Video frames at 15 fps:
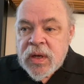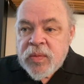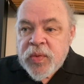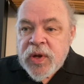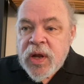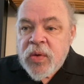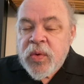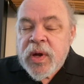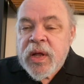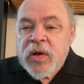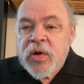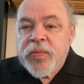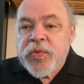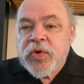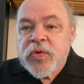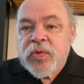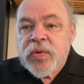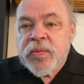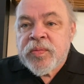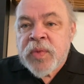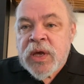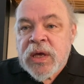But I want to help you
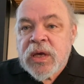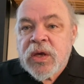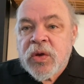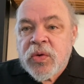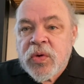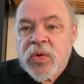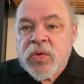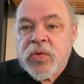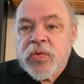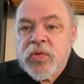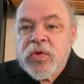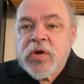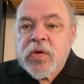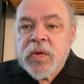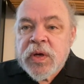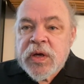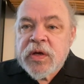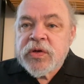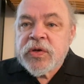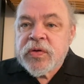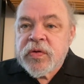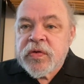make your own
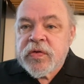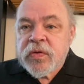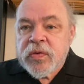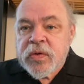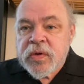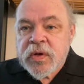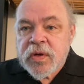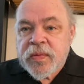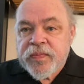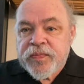creation story,